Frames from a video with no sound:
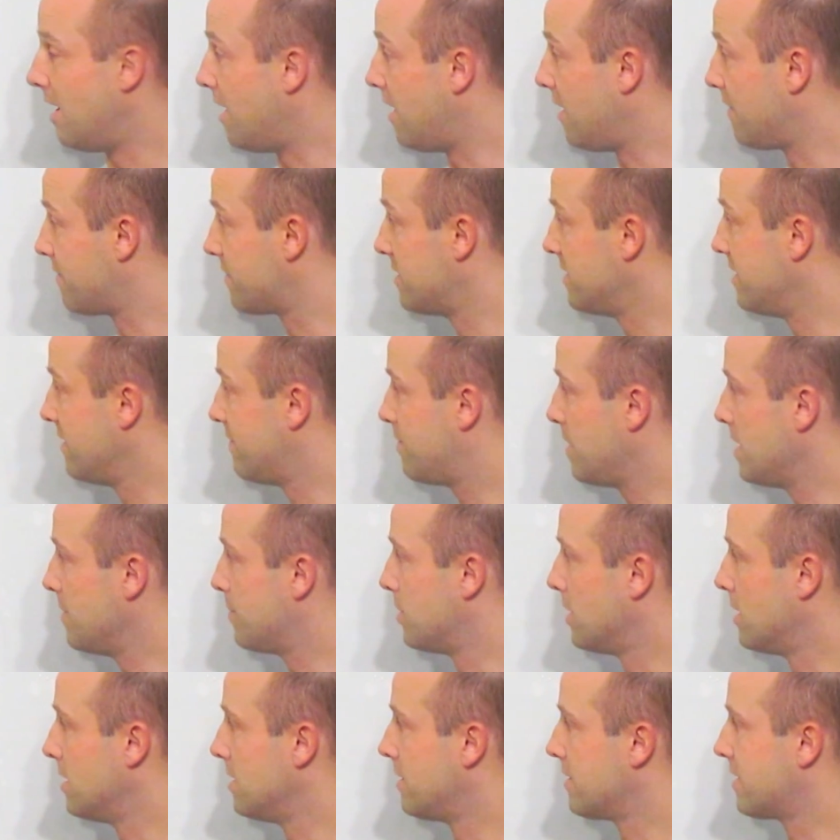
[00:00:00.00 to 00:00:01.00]
Often if
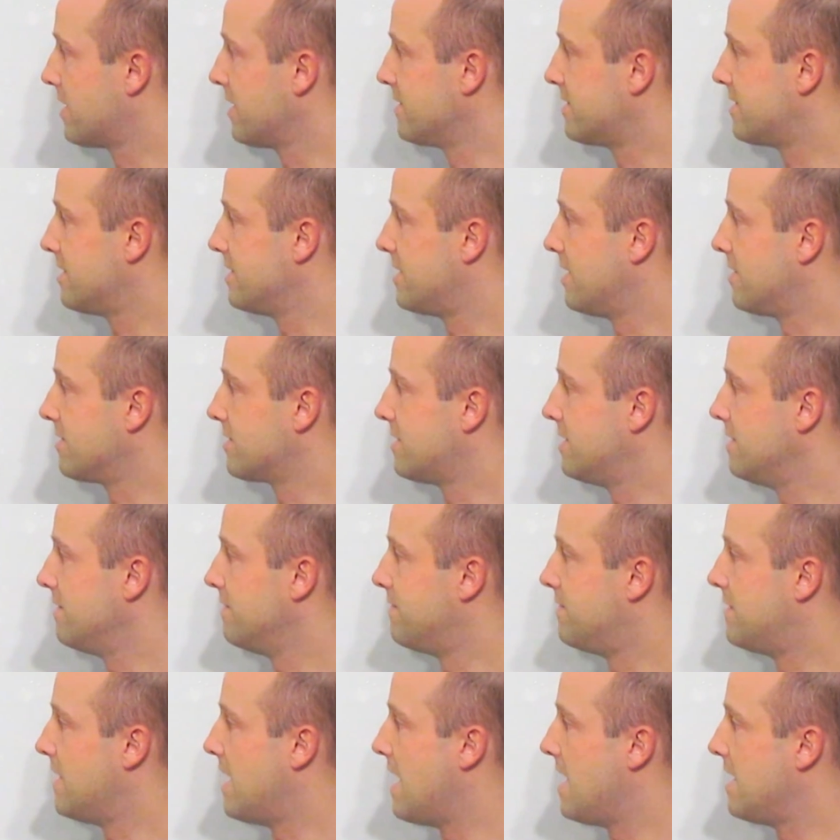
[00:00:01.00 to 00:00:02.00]
people are looking
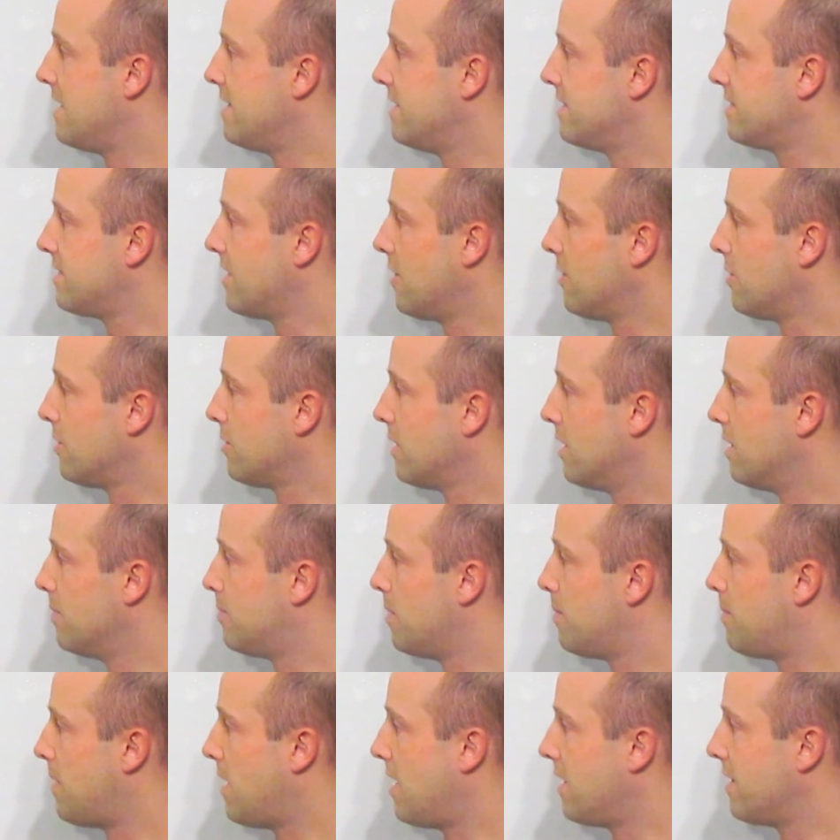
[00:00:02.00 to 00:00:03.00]
seductive, then this whole
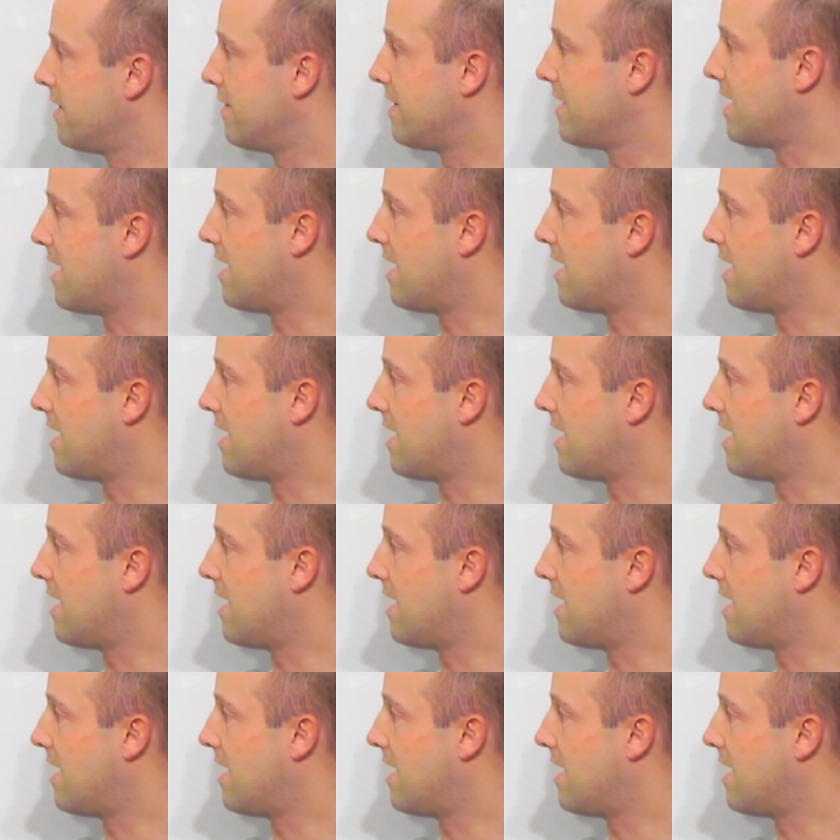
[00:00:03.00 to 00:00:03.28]
upper part of the